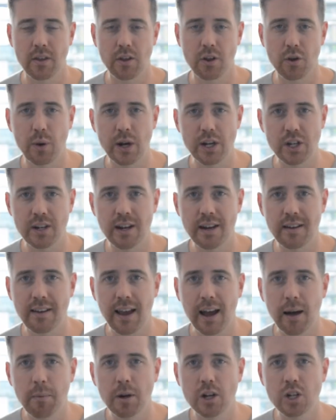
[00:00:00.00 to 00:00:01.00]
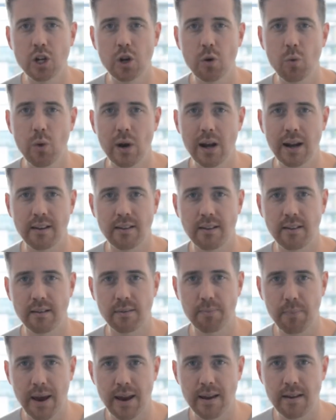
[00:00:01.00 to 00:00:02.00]
The question is, how much are you willing to
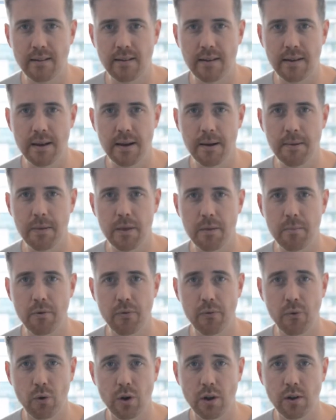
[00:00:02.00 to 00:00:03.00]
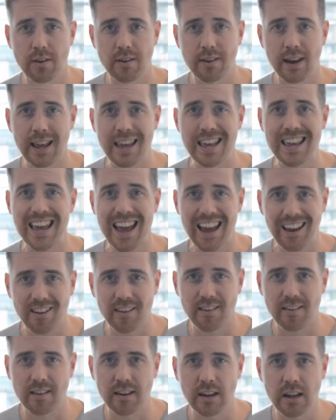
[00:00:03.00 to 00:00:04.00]
spend before you say
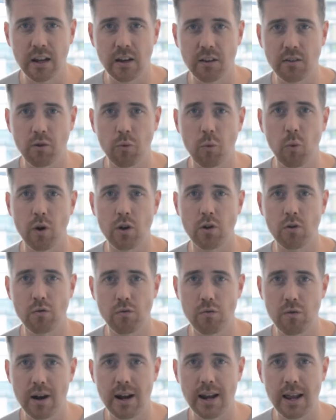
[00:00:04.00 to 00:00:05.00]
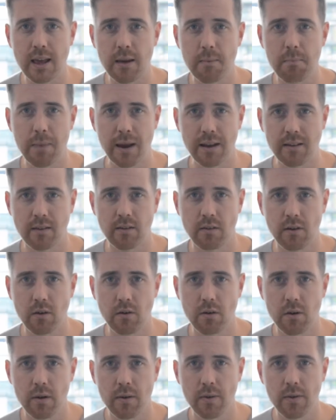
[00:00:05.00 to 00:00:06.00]
yes? to what you're really meant to do.
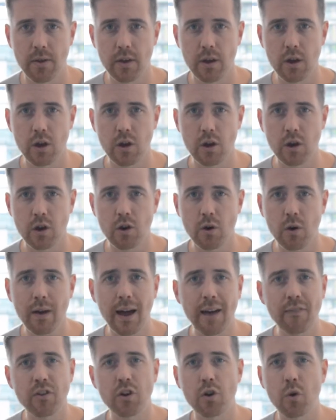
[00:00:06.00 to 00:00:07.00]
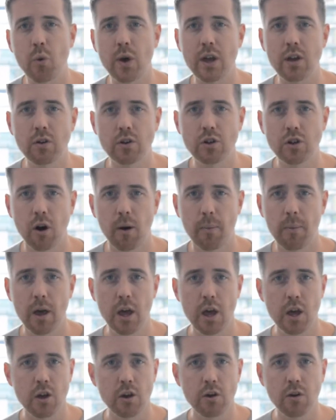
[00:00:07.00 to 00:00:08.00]
You don't have to quit your job,
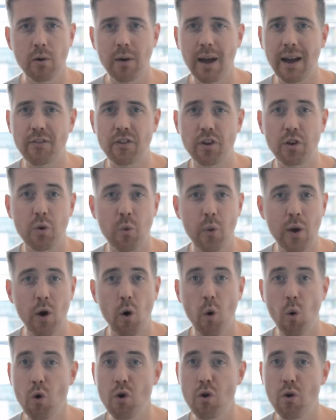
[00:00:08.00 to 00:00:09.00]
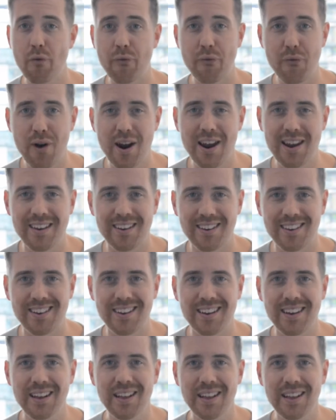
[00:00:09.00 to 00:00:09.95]
you don't have to quit all your friends,